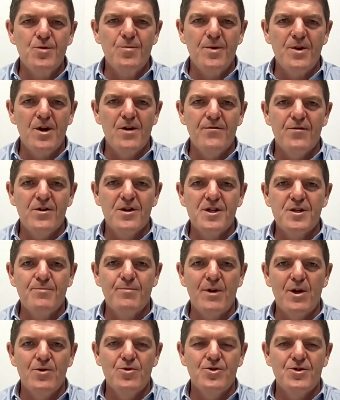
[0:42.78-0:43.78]
supernova
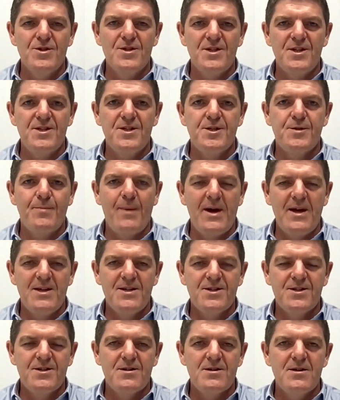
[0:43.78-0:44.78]
explosions in
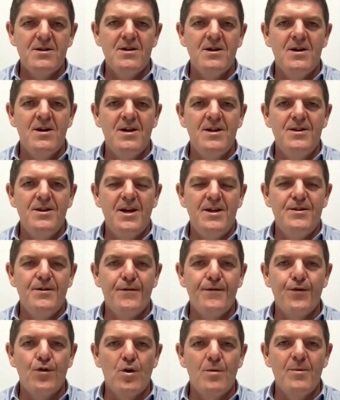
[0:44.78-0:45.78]
space and in the
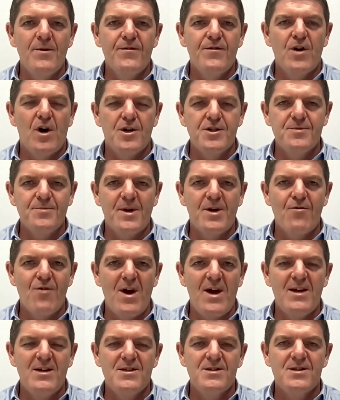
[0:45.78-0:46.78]
form of cosmic
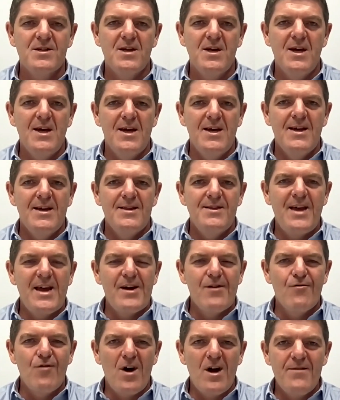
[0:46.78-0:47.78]
rays. They
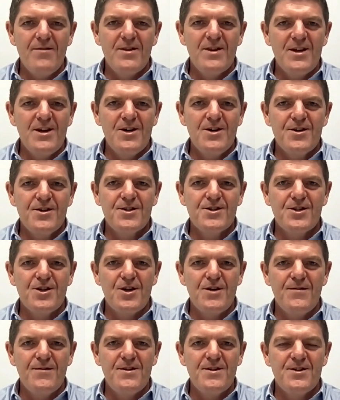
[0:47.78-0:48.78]
arrive at the Earth's
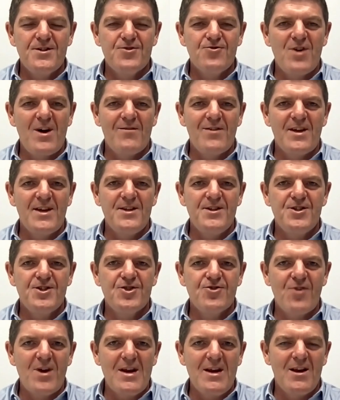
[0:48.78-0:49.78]
surface, traveling in
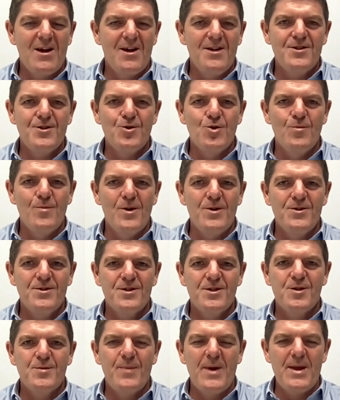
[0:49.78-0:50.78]
straight lines at almost
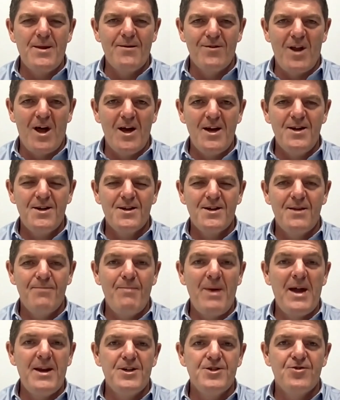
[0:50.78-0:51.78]
the speed of light, and
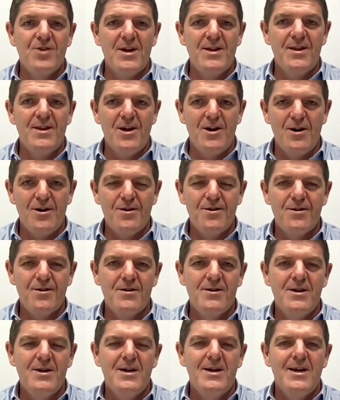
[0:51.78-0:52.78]
penetrate the Earth.
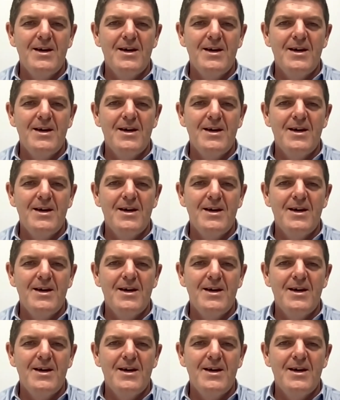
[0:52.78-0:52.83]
